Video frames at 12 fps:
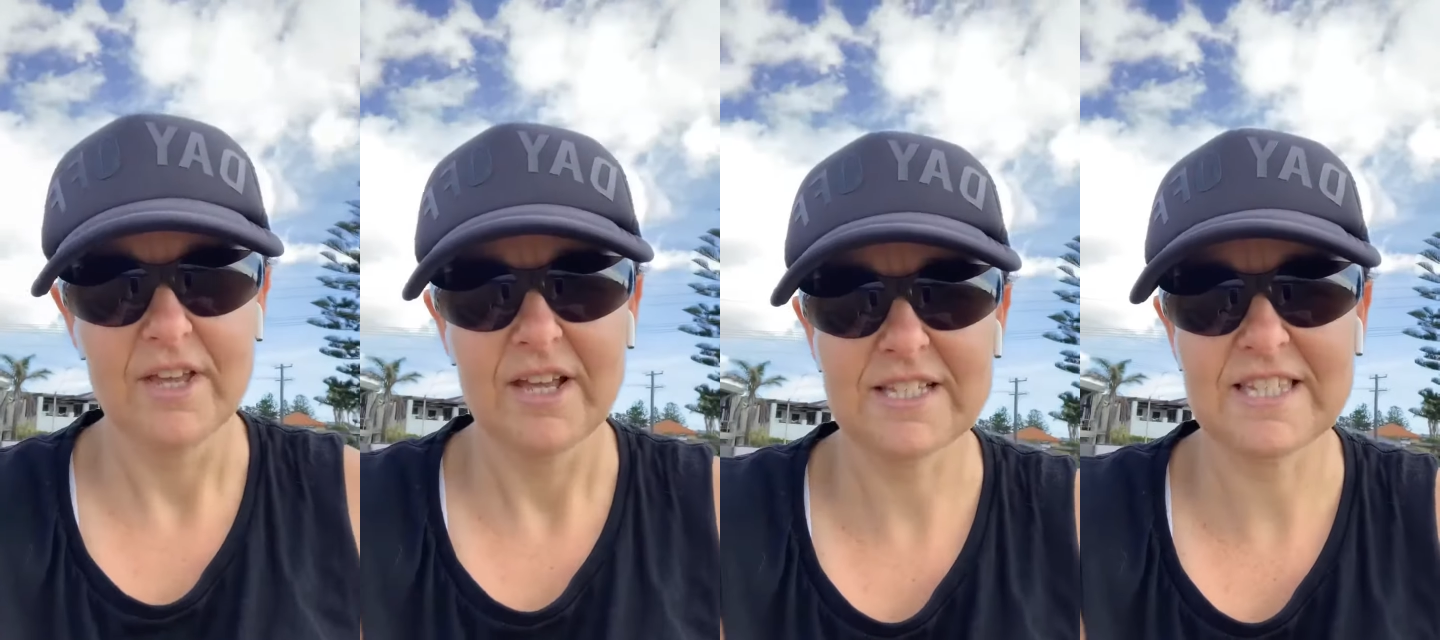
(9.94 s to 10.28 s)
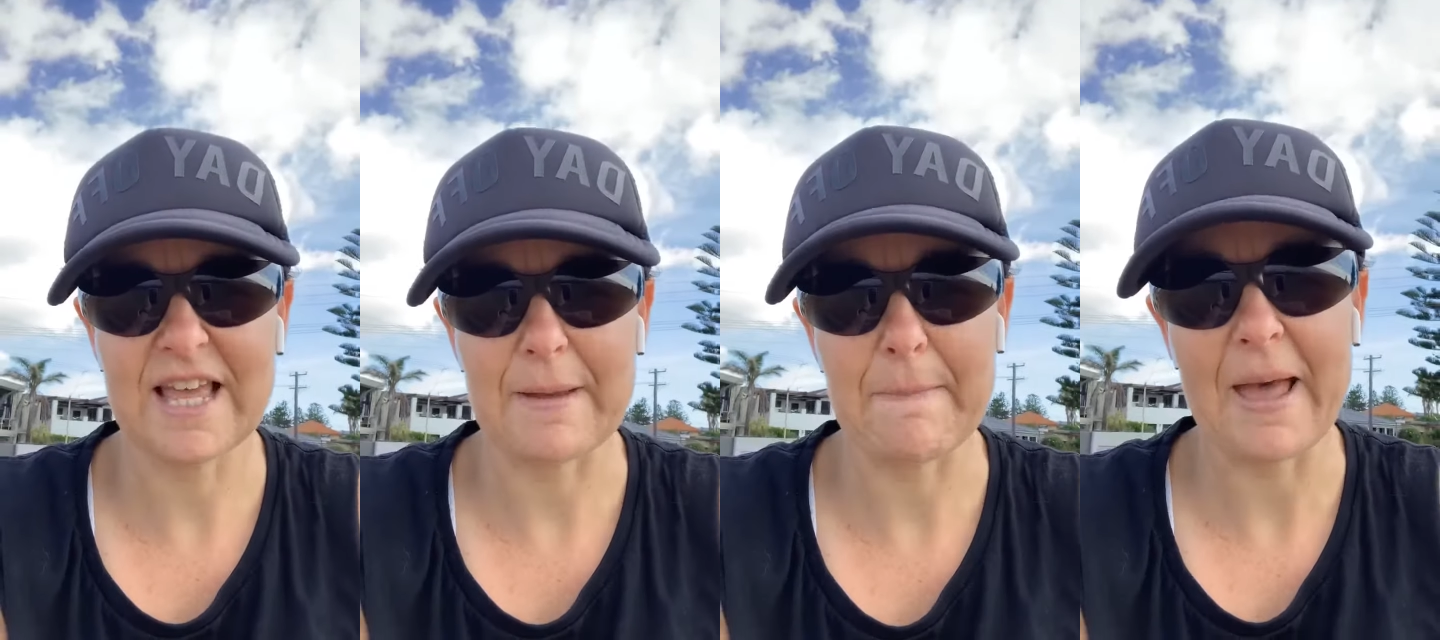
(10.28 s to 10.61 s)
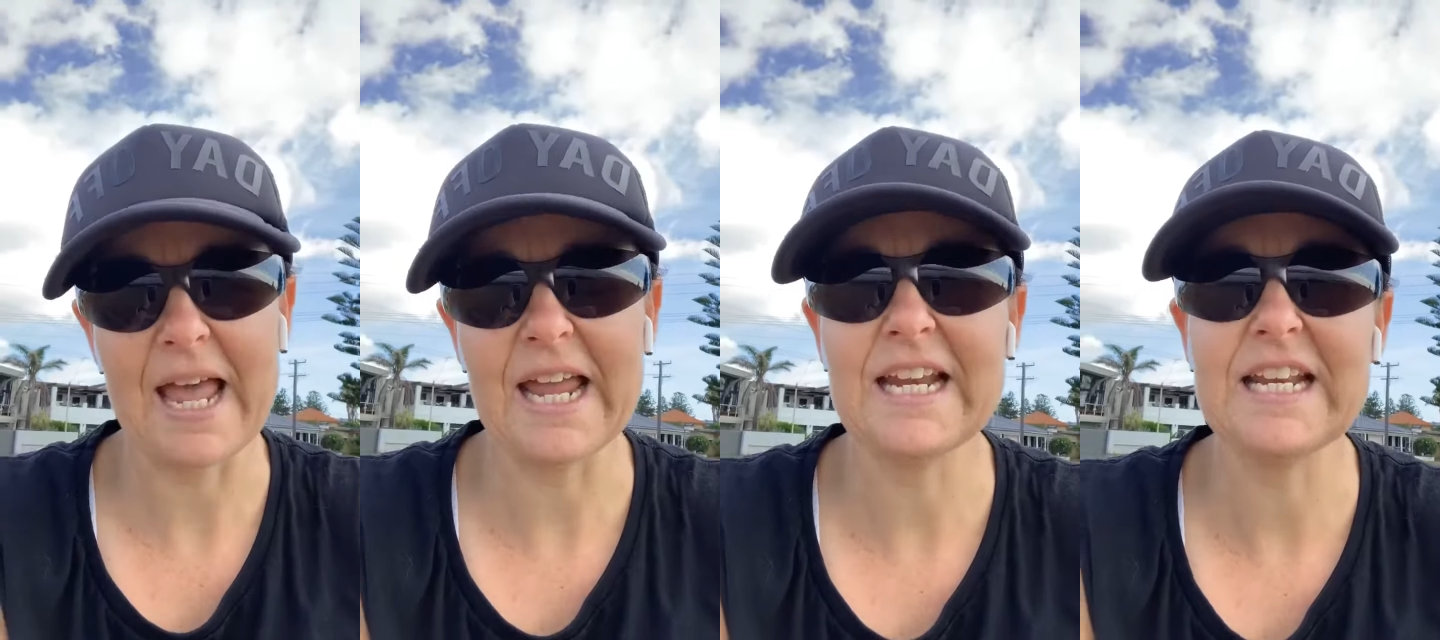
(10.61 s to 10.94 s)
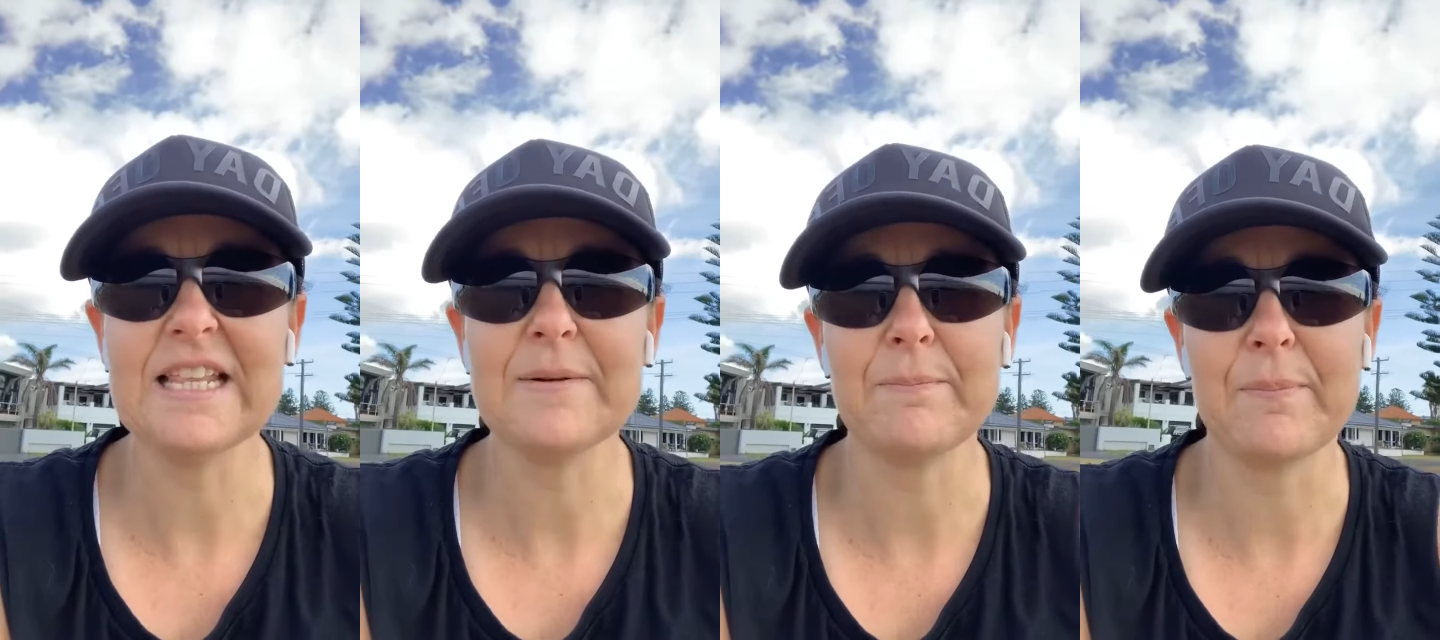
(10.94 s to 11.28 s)
It's that pain
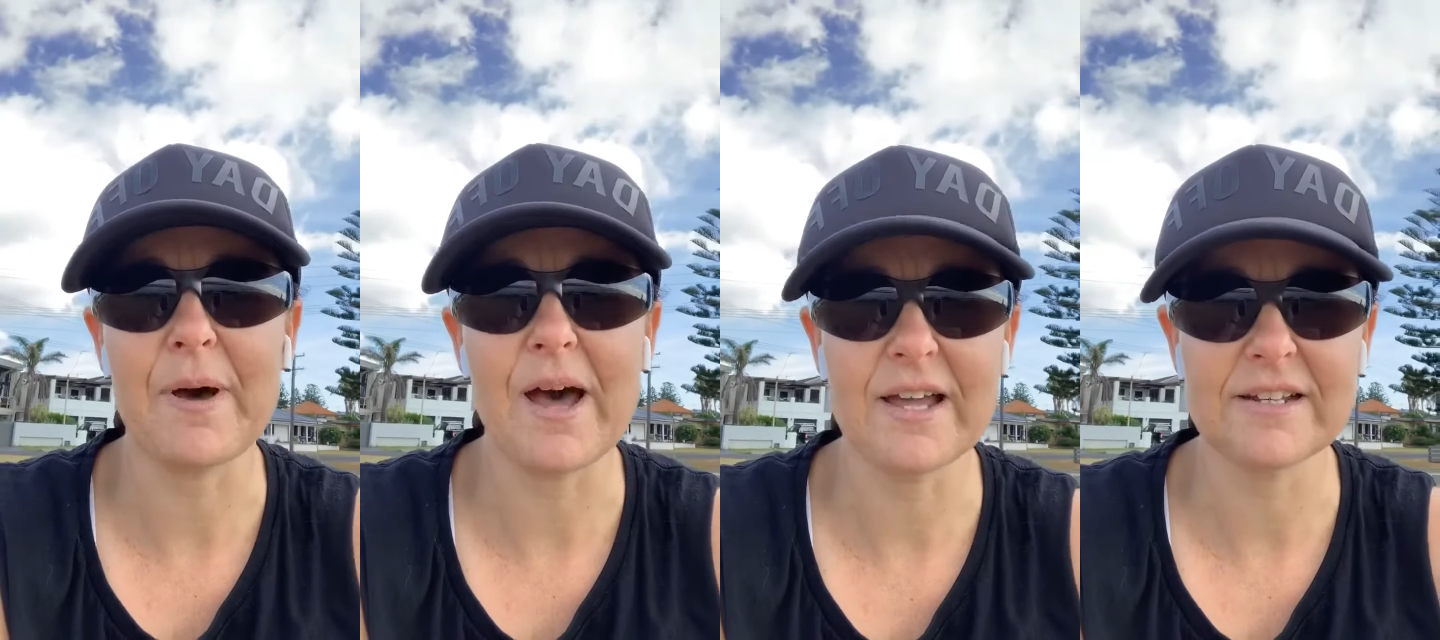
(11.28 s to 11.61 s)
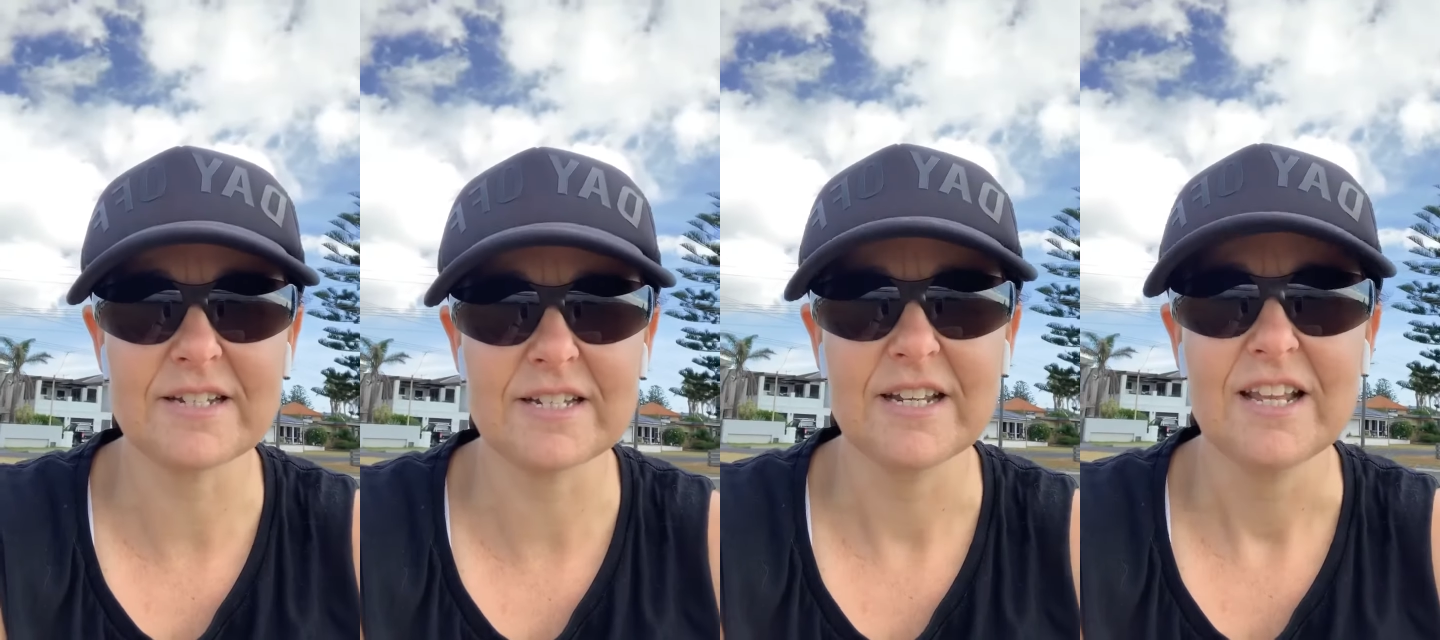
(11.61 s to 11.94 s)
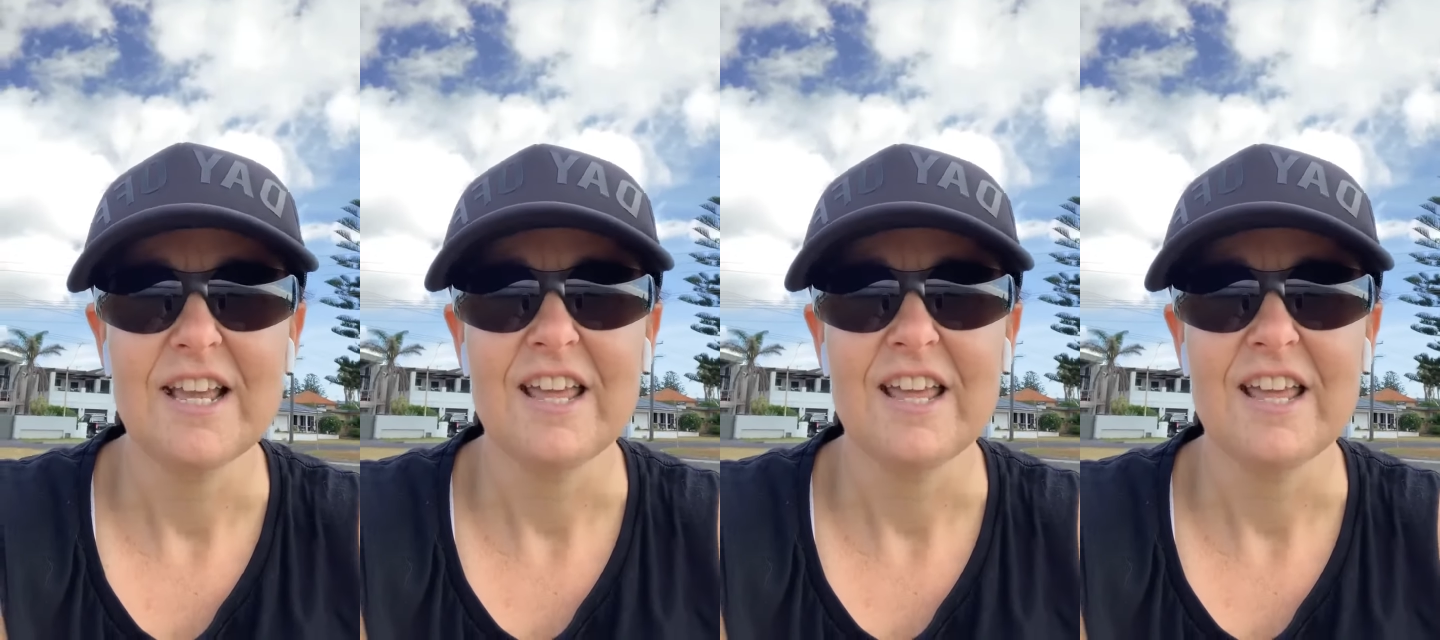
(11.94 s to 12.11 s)
in the butt